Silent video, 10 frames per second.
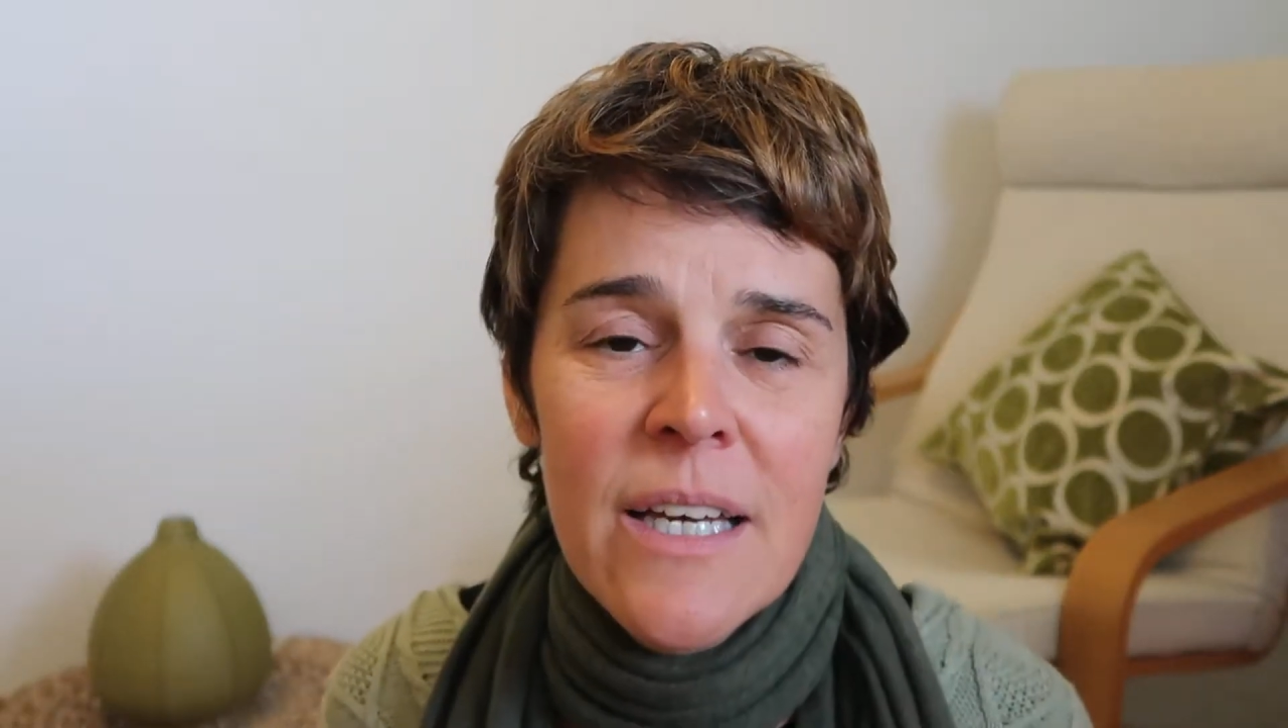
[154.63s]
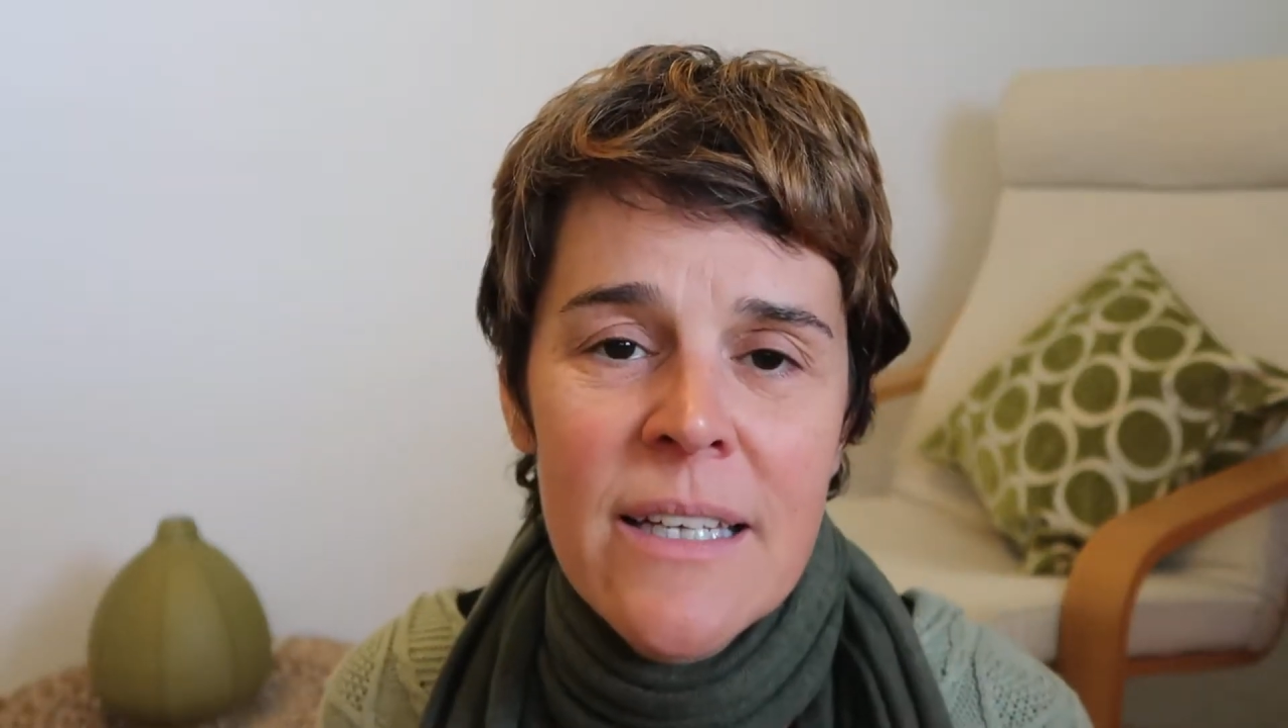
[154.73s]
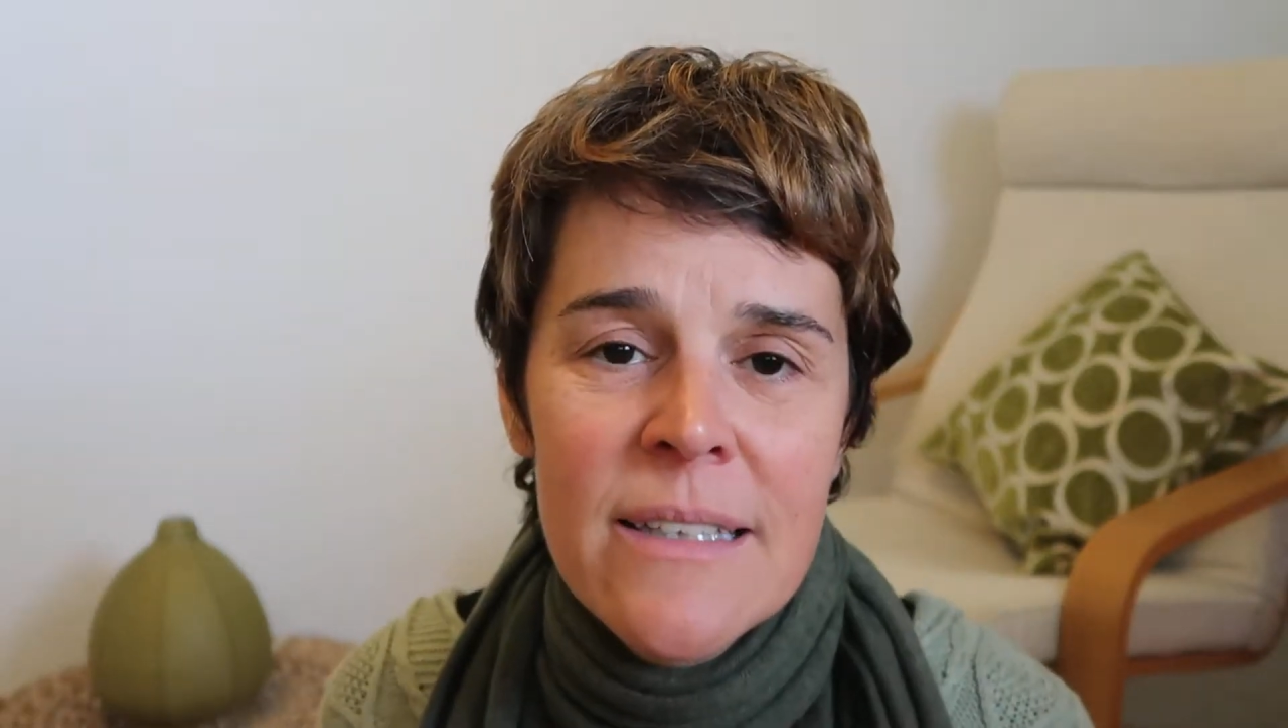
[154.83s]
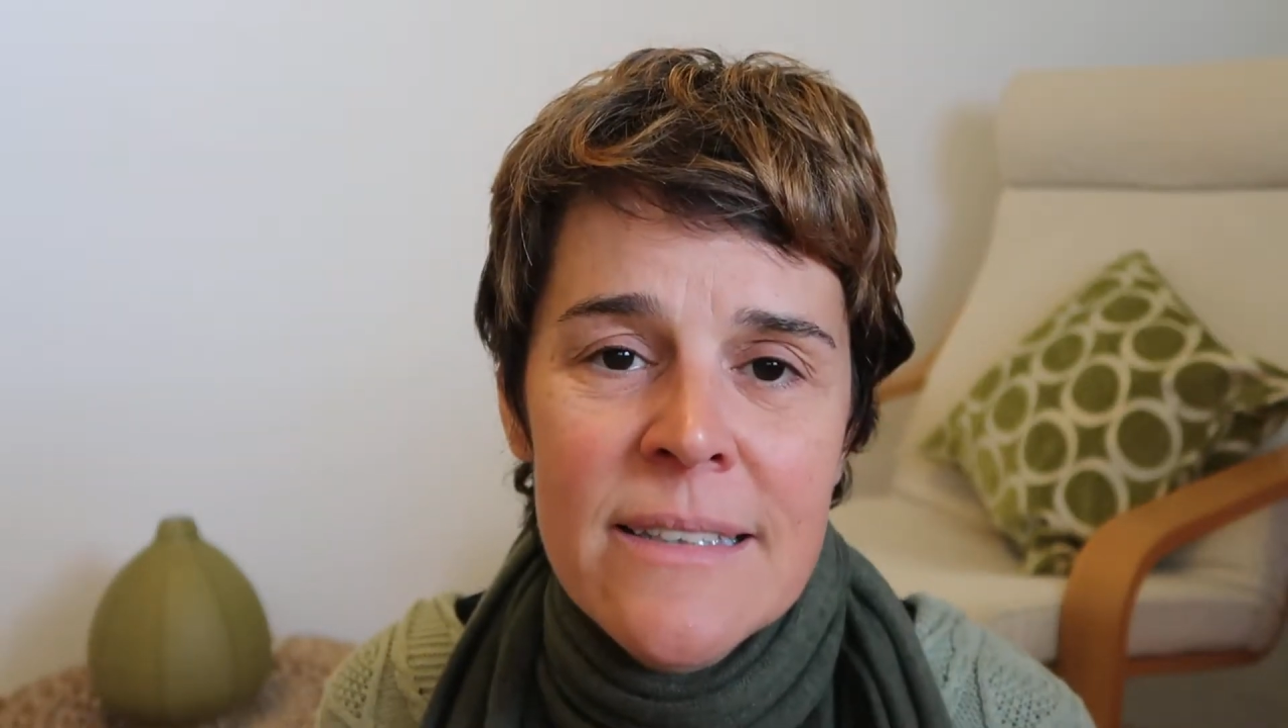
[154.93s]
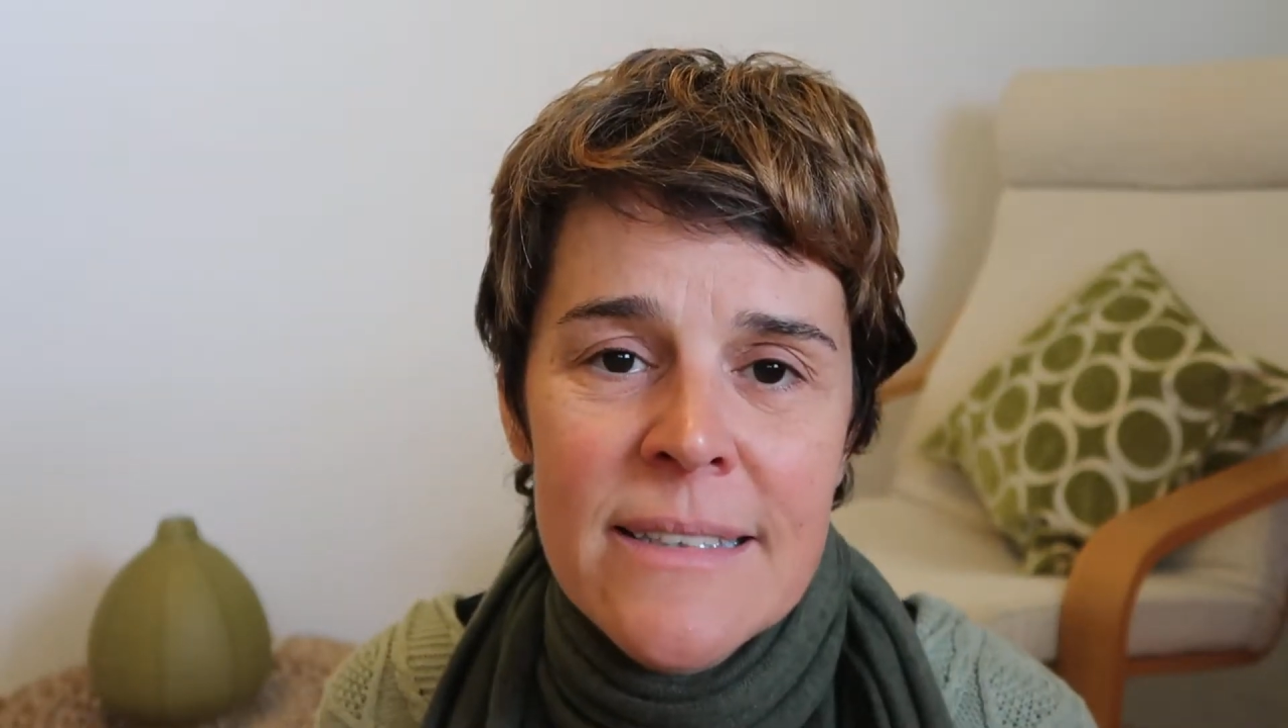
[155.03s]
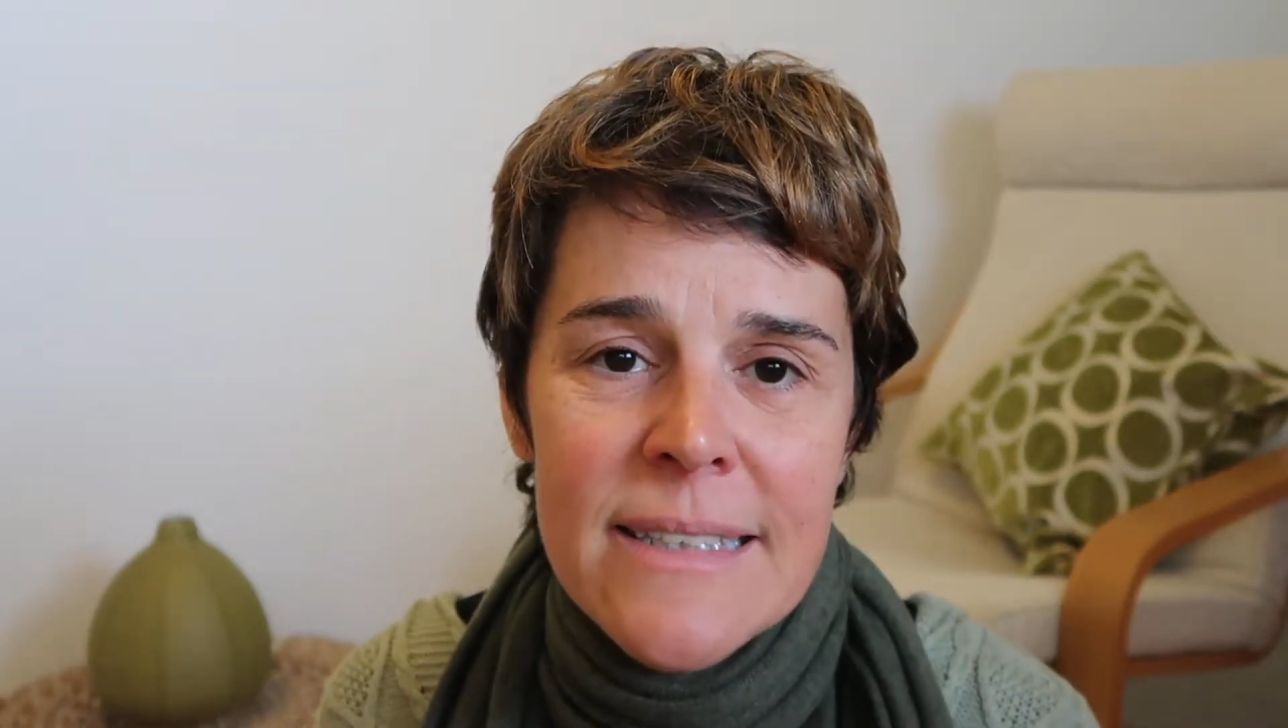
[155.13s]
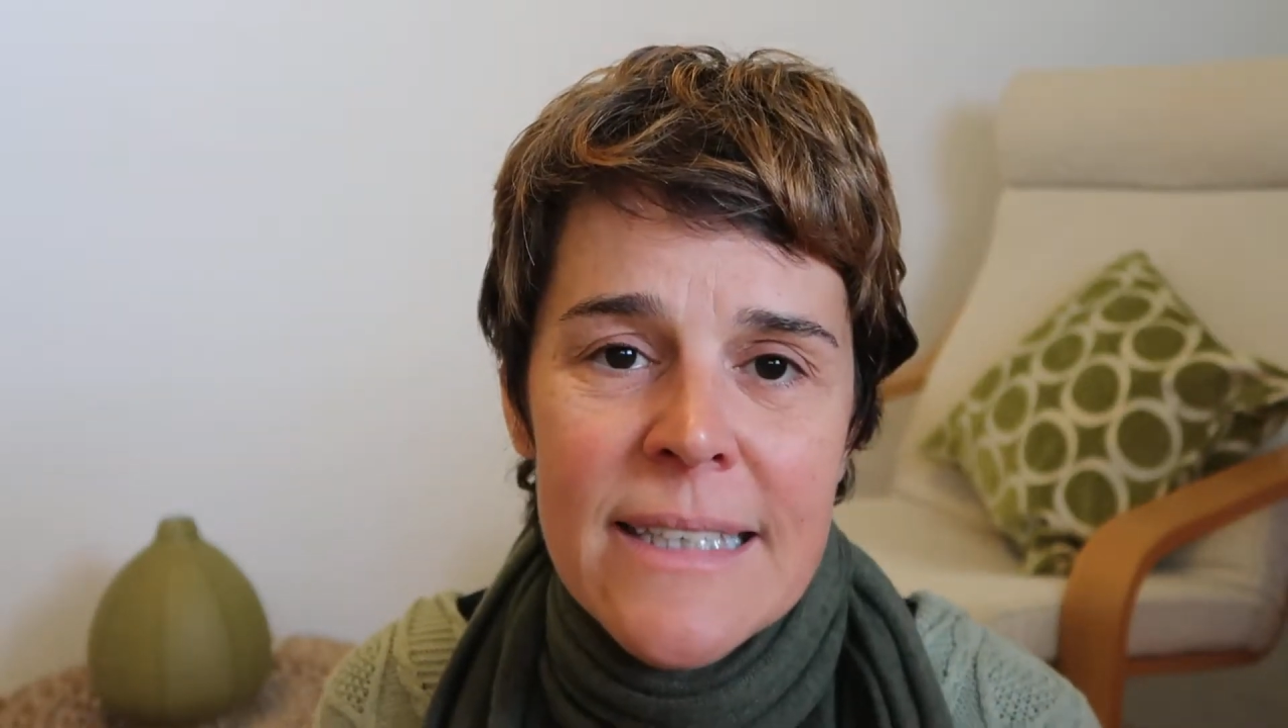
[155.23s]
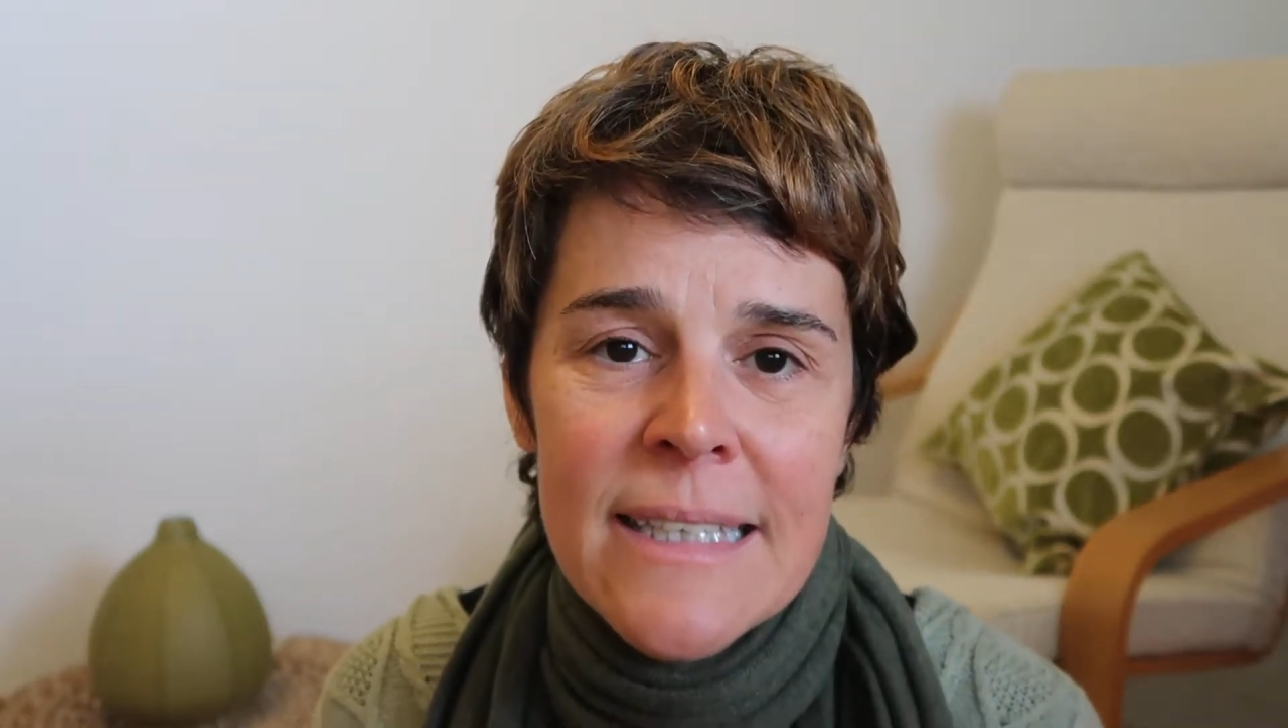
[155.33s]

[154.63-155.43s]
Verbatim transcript: and